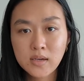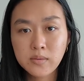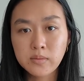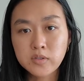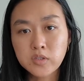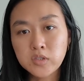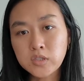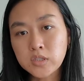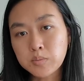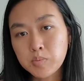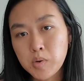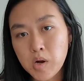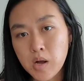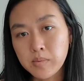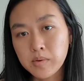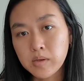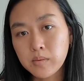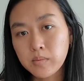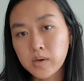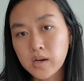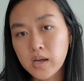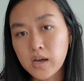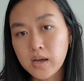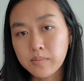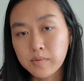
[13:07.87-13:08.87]
which is probably
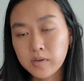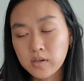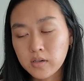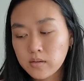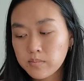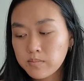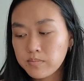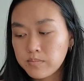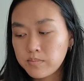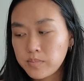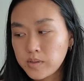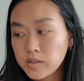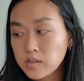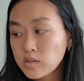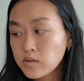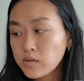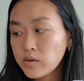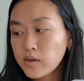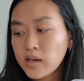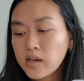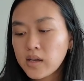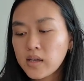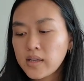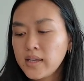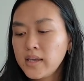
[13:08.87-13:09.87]
what I'm gonna be
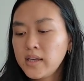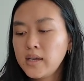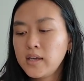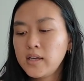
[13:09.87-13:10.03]
doing.